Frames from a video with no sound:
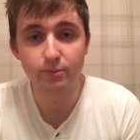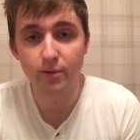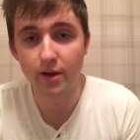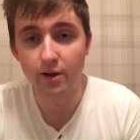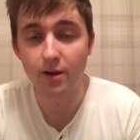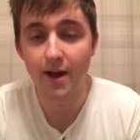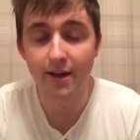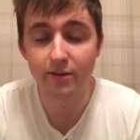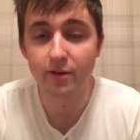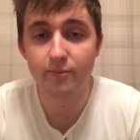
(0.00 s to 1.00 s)
But
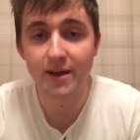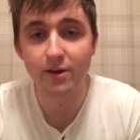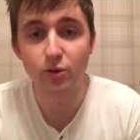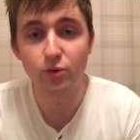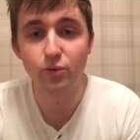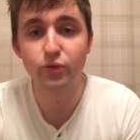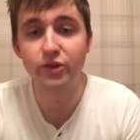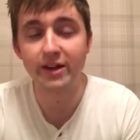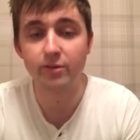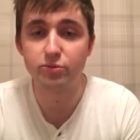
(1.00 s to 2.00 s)
as I've made all
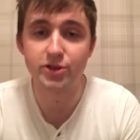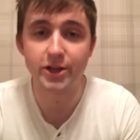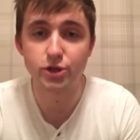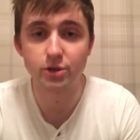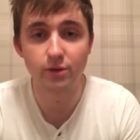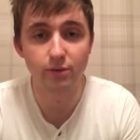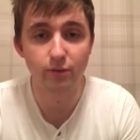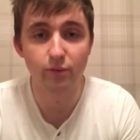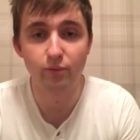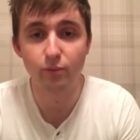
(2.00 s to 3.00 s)
six predictions,
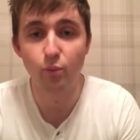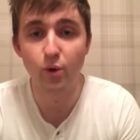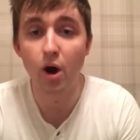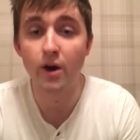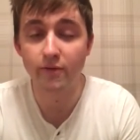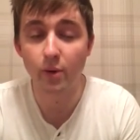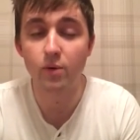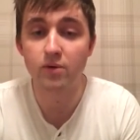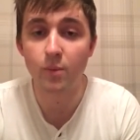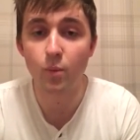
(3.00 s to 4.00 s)
what I think
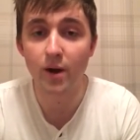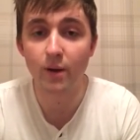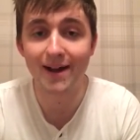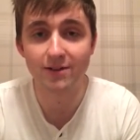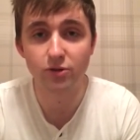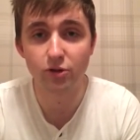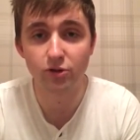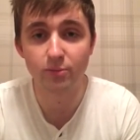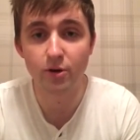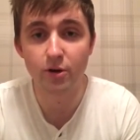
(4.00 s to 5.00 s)
will run well at Ascot
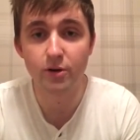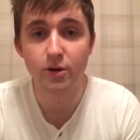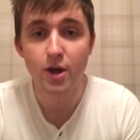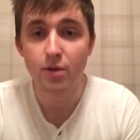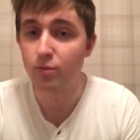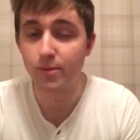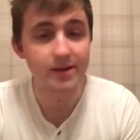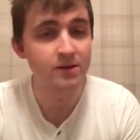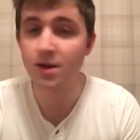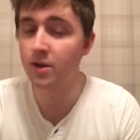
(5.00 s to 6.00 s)
tomorrow, probably
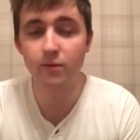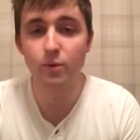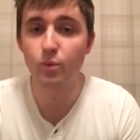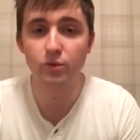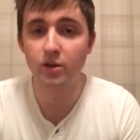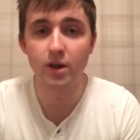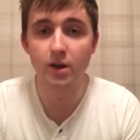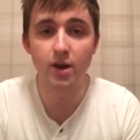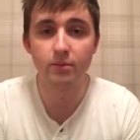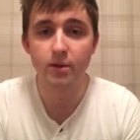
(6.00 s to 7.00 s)
none of them will turn
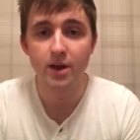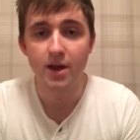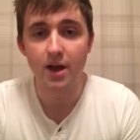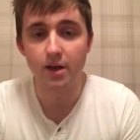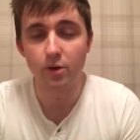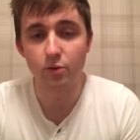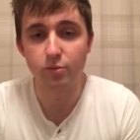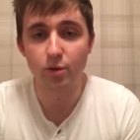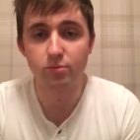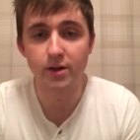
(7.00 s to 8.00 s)
up, and it will
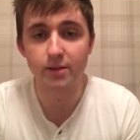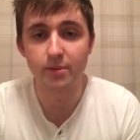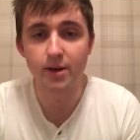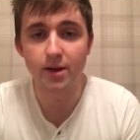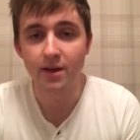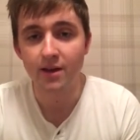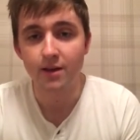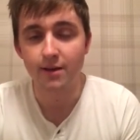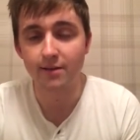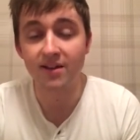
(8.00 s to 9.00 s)
probably be
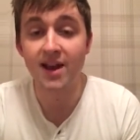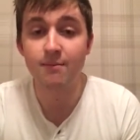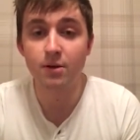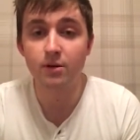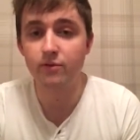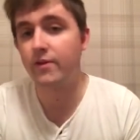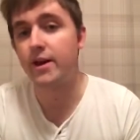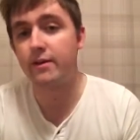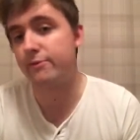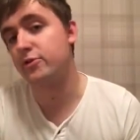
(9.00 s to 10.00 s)
your same old
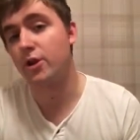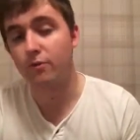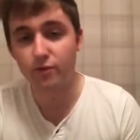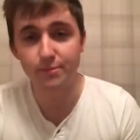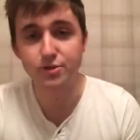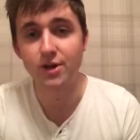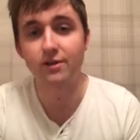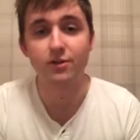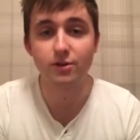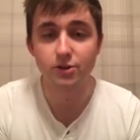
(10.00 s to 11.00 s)
favourites like
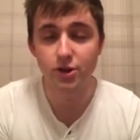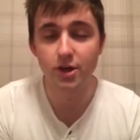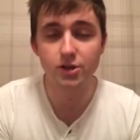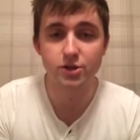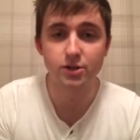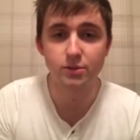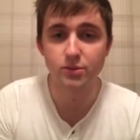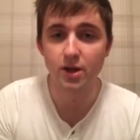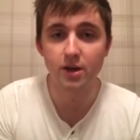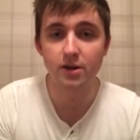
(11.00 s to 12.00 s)
Ribchester and Churchill
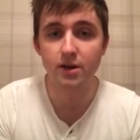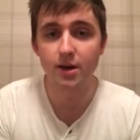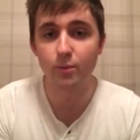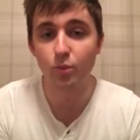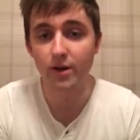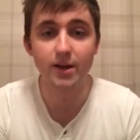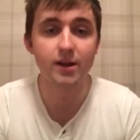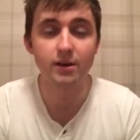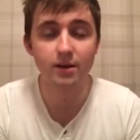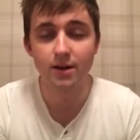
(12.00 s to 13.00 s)
turning up,
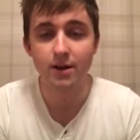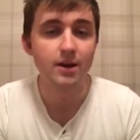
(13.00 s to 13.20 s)
winning,